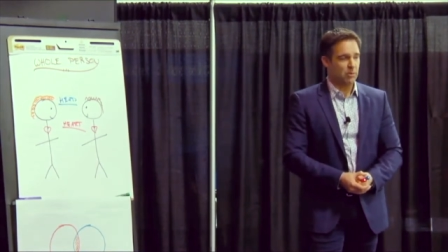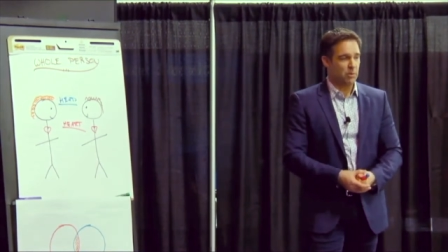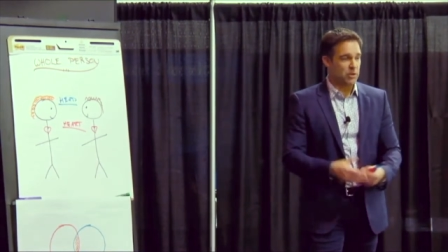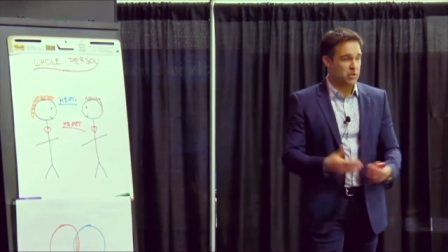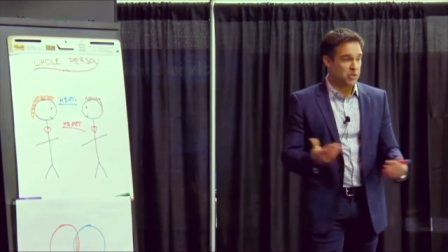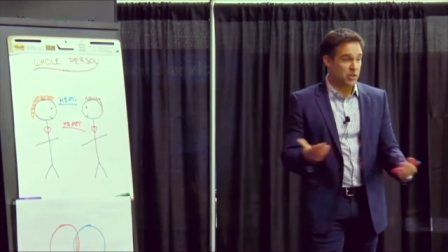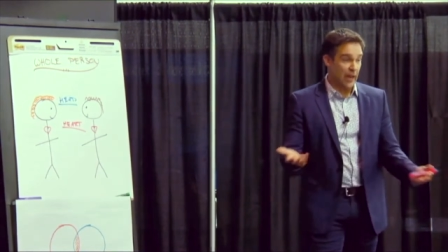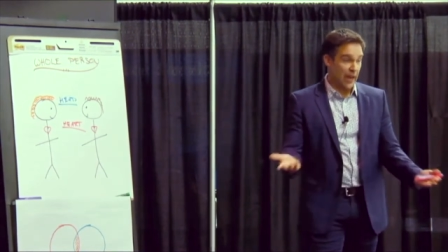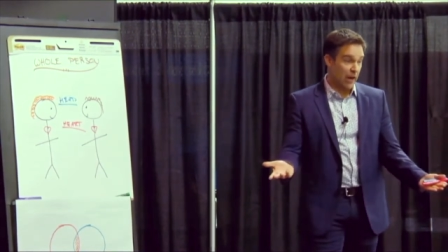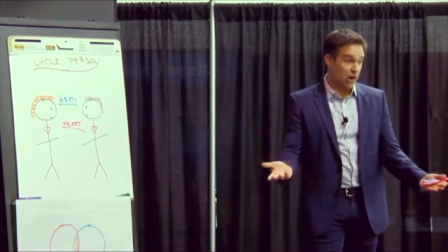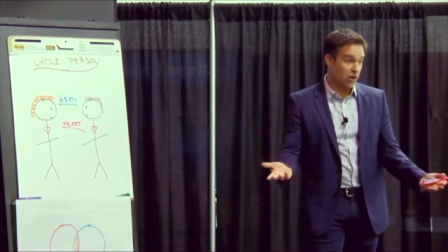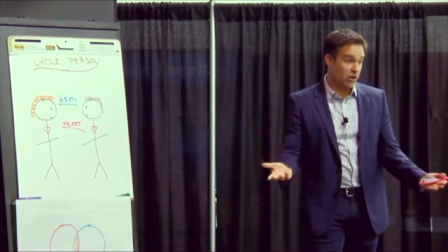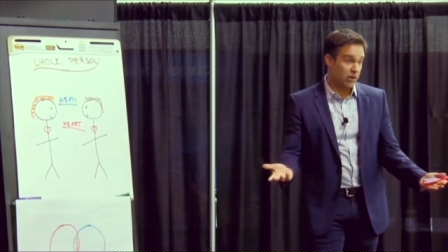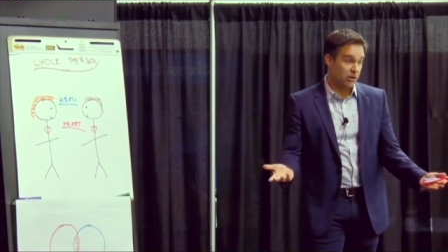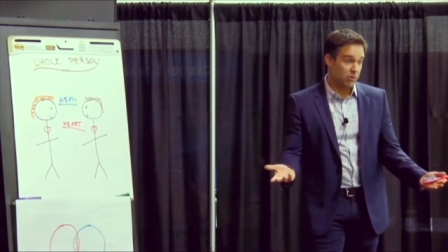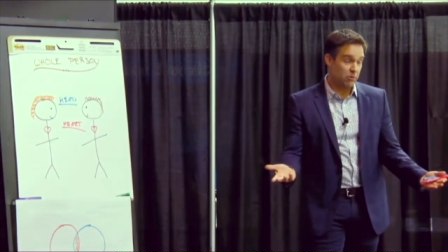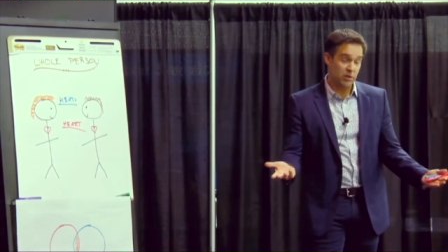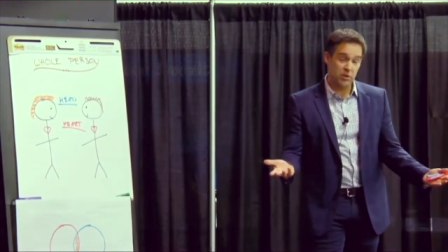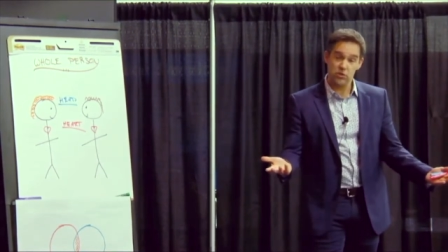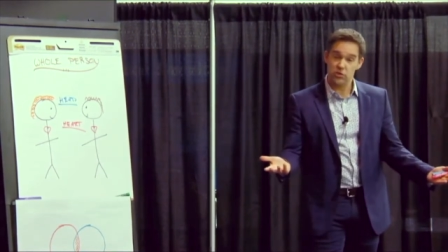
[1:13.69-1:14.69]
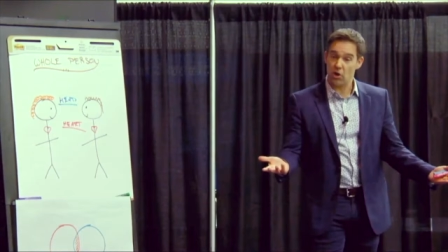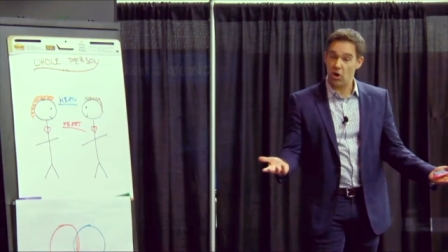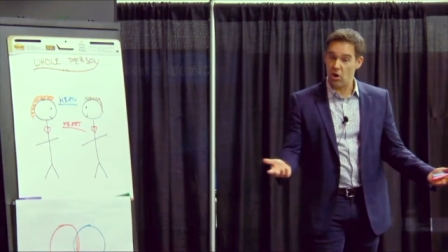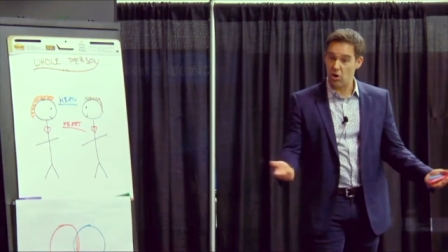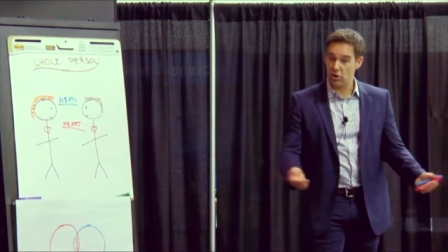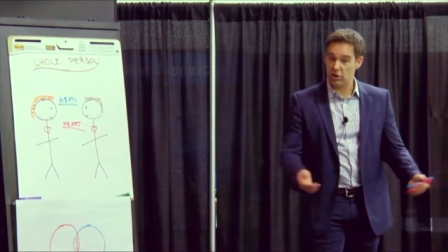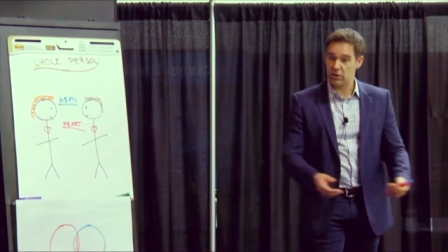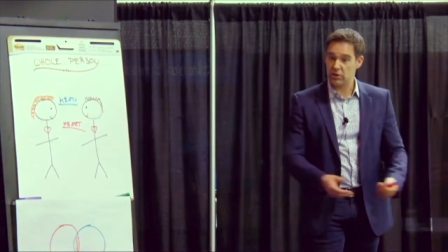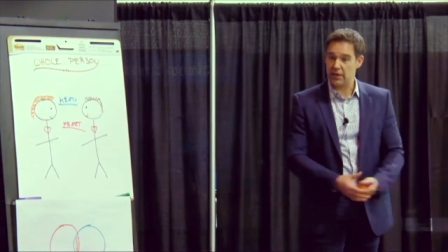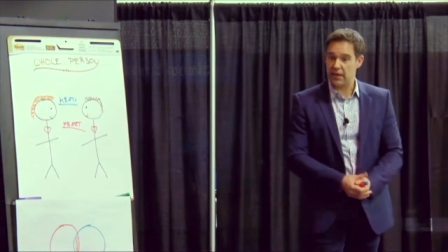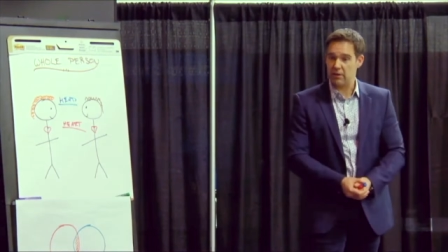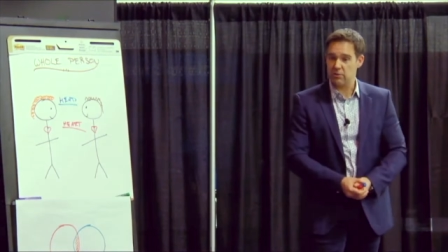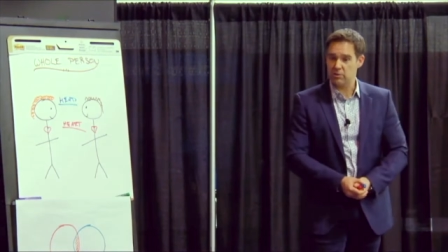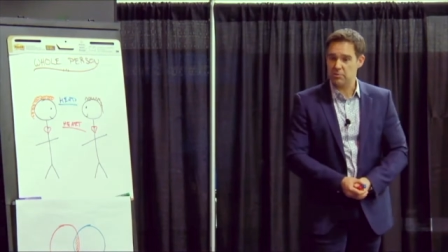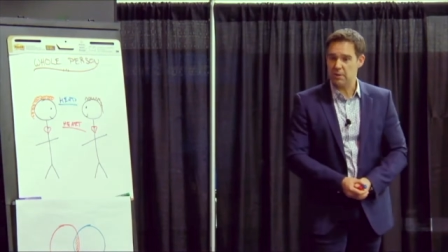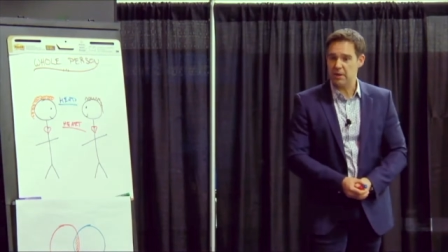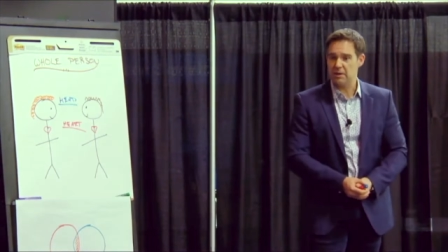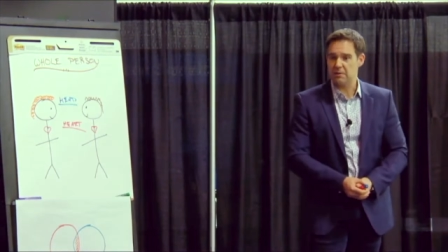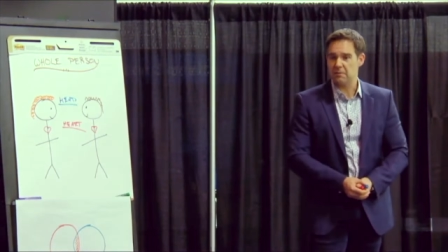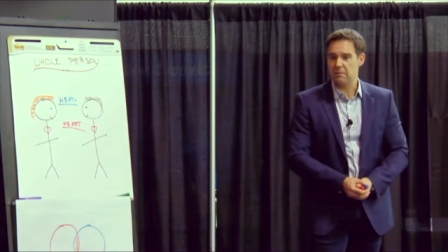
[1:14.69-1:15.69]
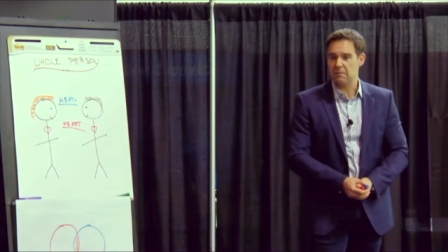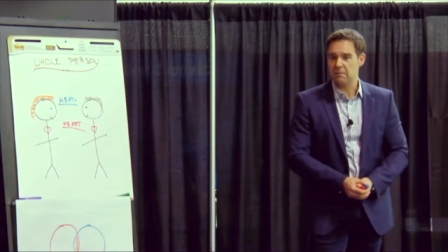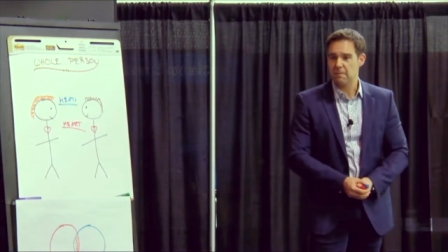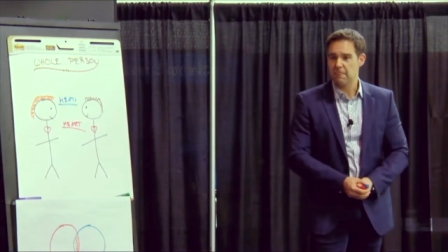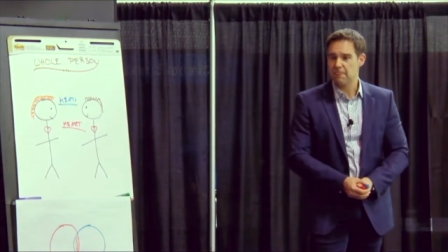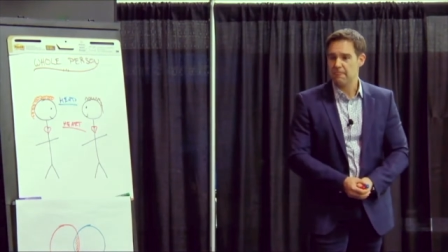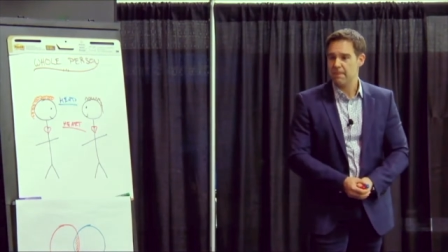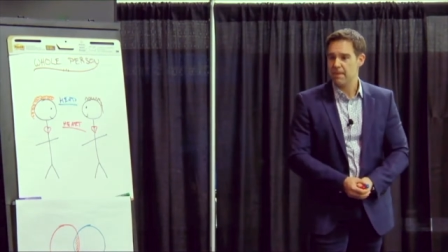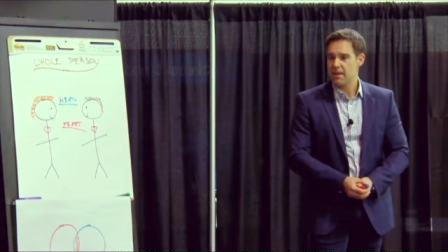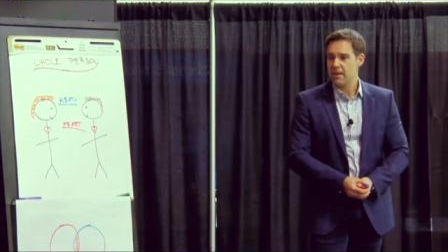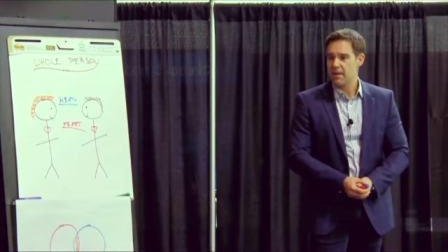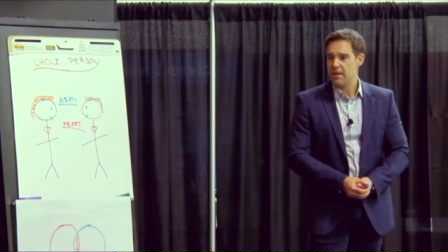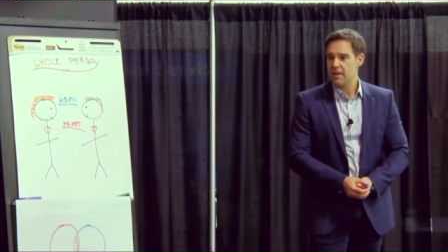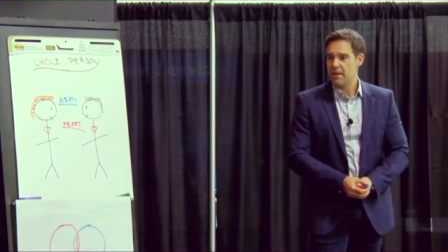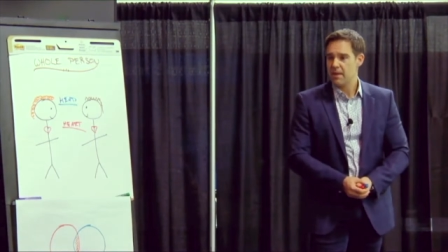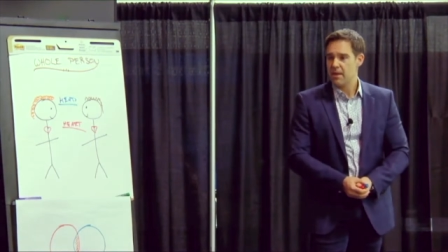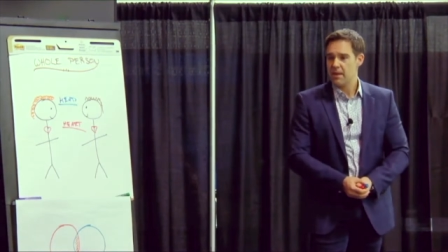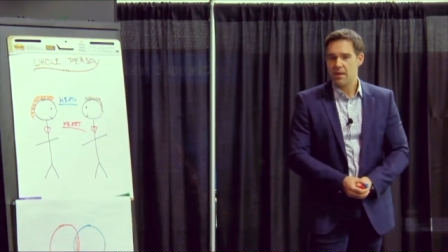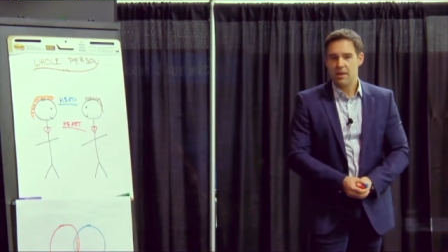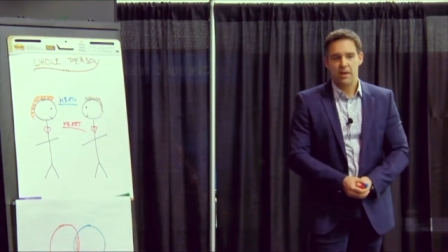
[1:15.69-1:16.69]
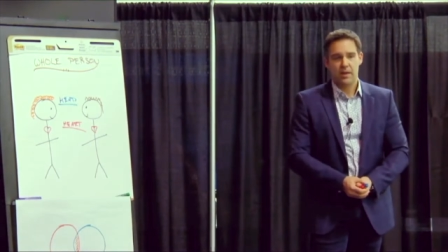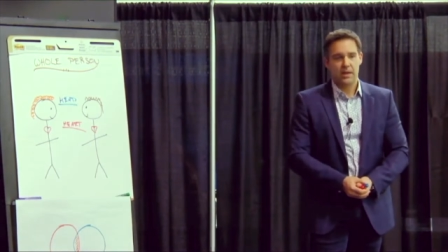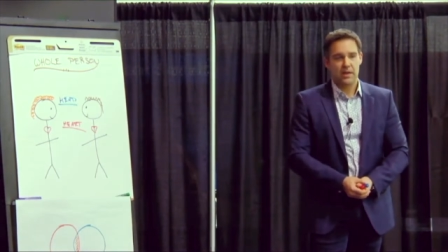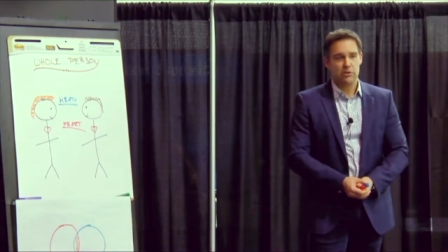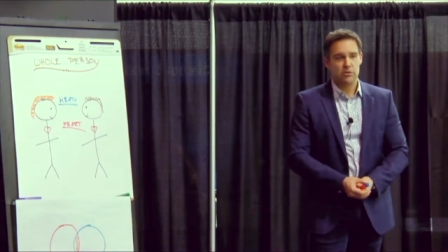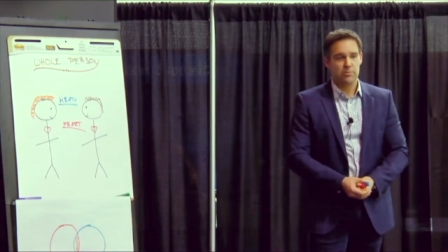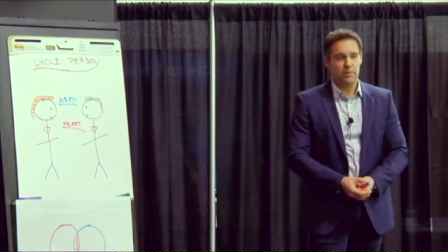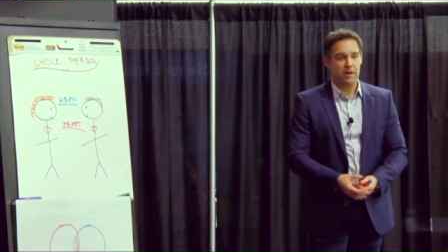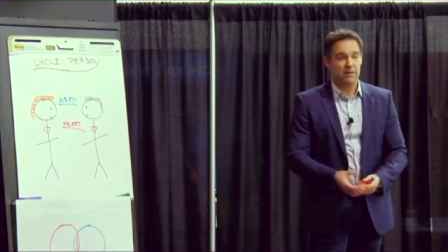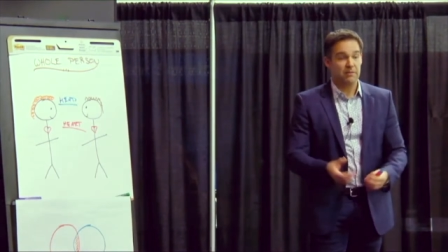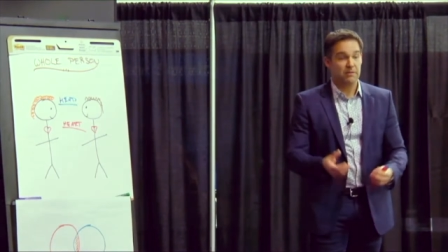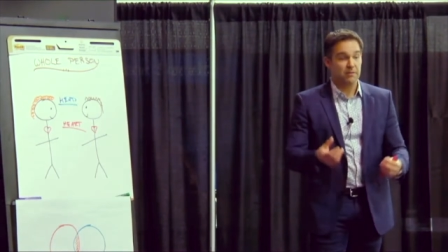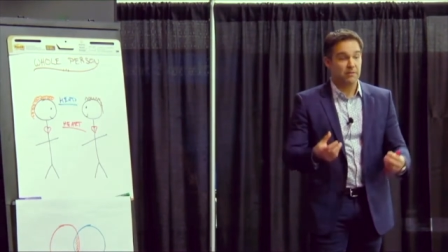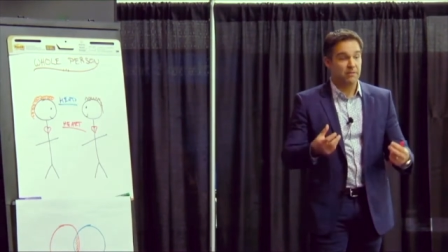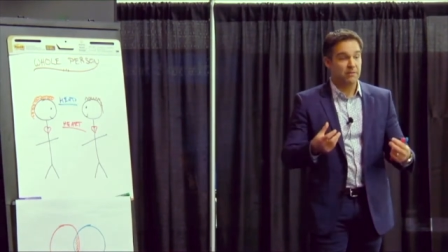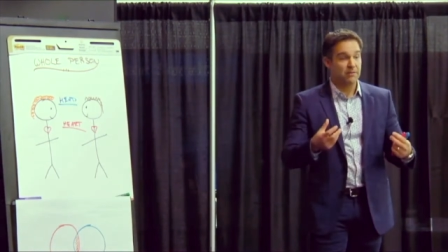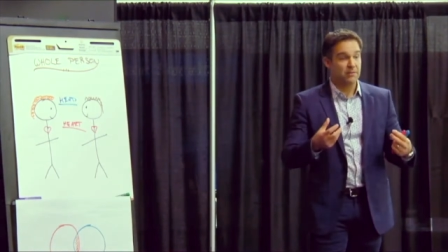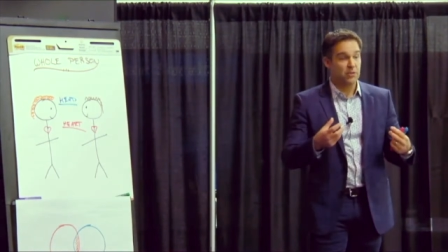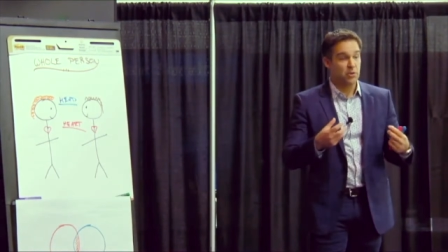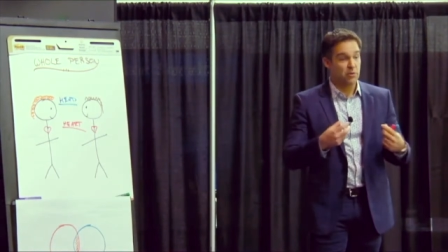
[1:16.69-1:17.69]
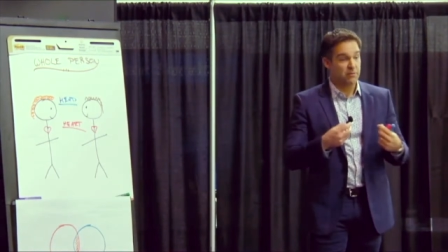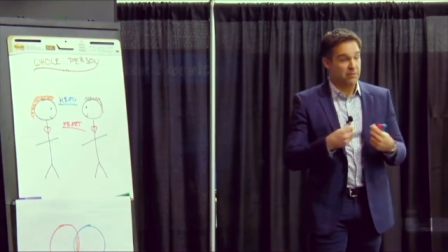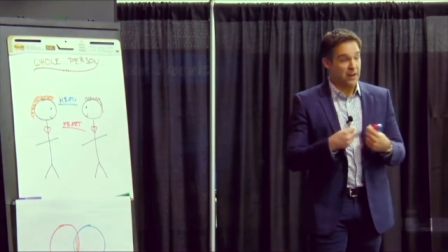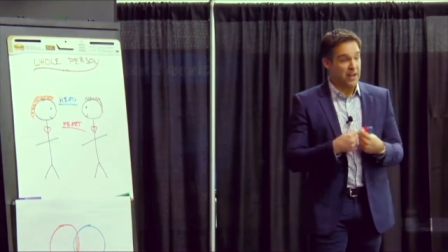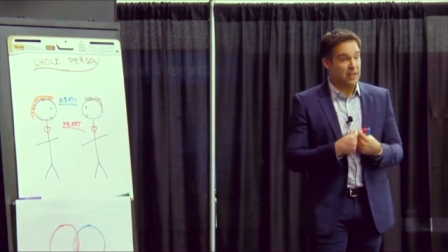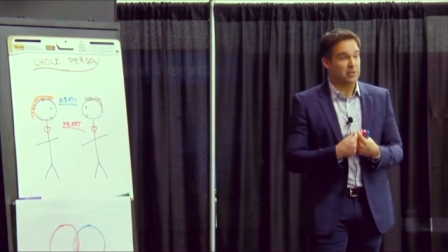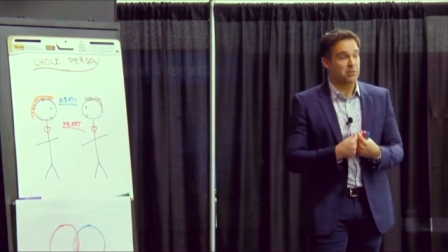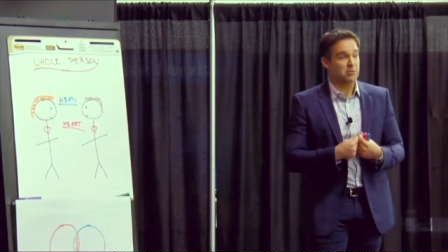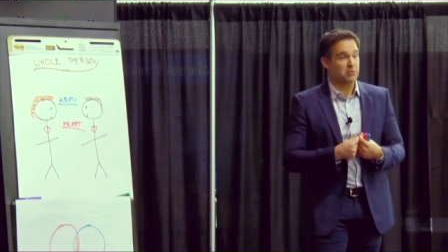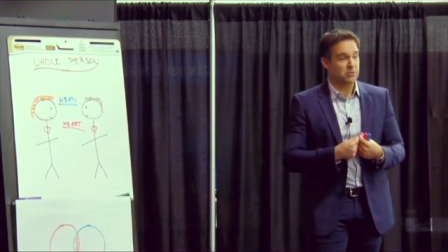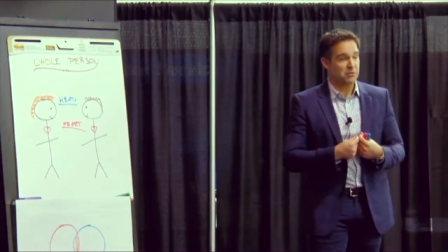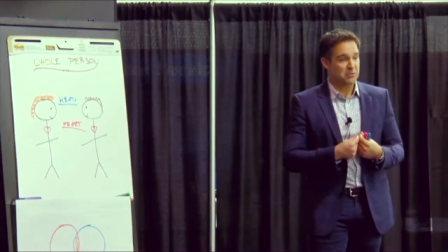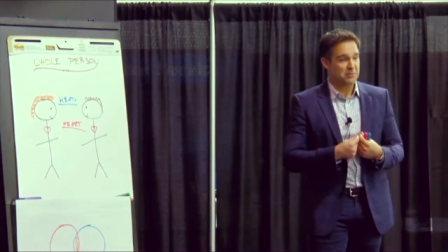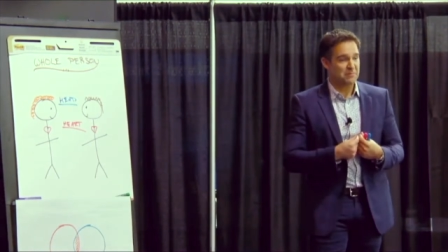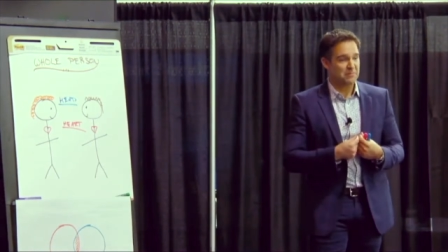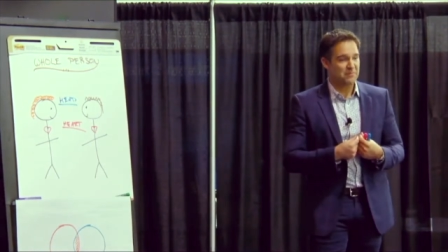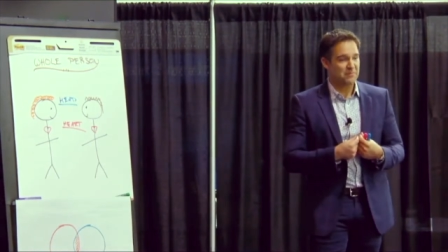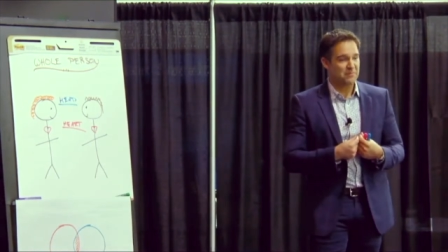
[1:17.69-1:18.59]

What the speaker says: What does the heart cares about? It cares about your values.